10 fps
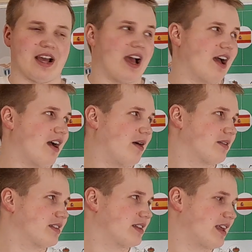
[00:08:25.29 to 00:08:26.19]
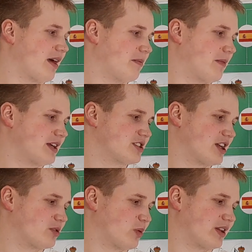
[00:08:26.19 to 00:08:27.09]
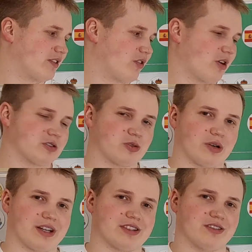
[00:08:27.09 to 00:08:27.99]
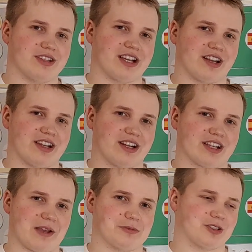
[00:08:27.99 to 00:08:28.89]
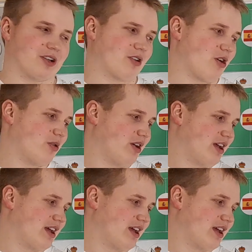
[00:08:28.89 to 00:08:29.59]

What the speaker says: Matchday 24, 3-0 games in a row.